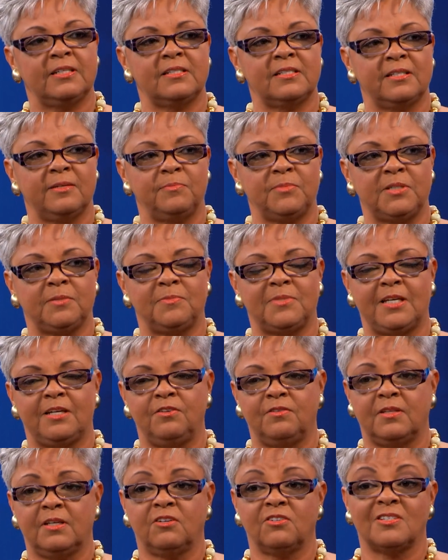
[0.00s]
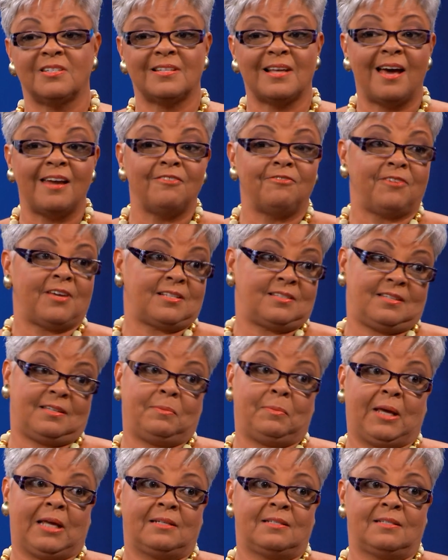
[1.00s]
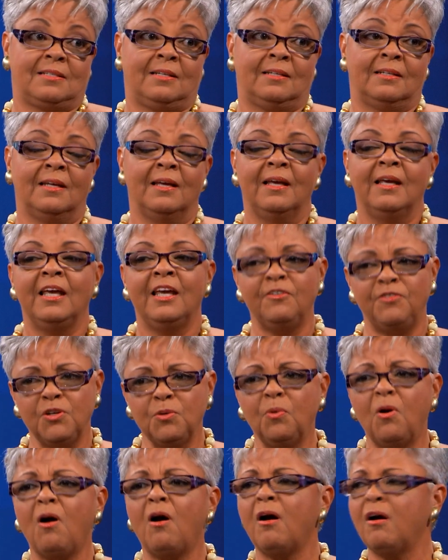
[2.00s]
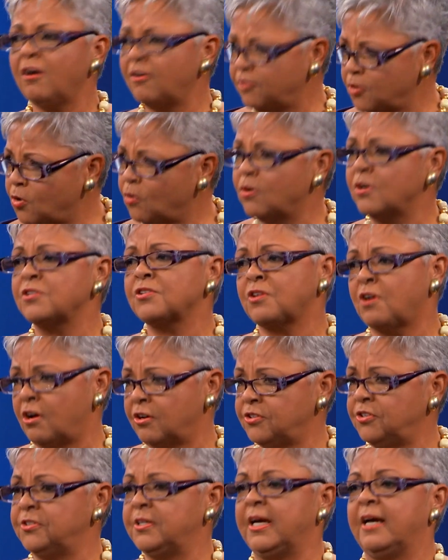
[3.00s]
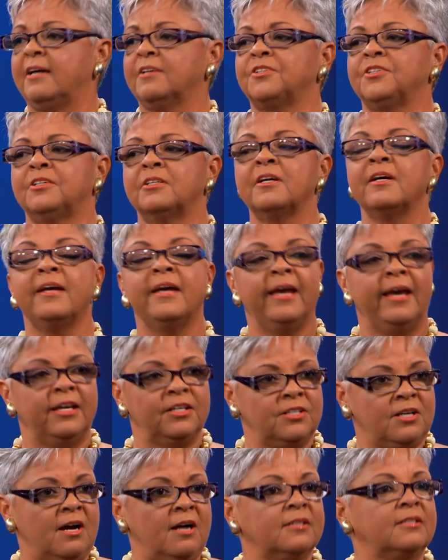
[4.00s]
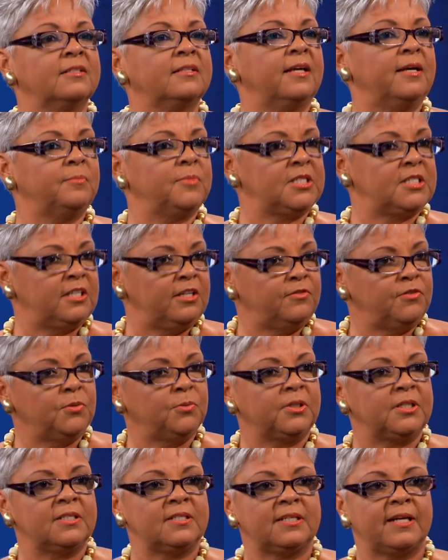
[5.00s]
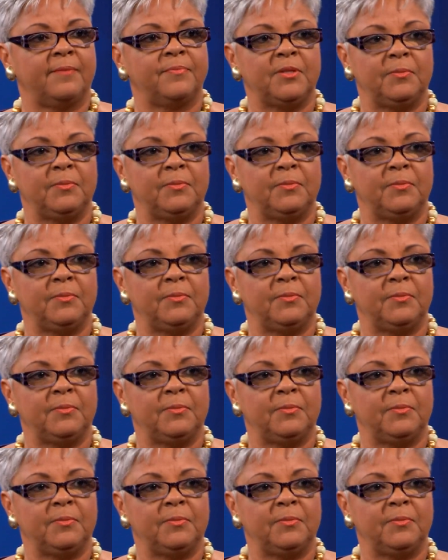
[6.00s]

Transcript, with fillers: symptoms that you think are side effects of the medicine. Right. If course. you are, of course, call your doctor and talk to them and see if you want to stop the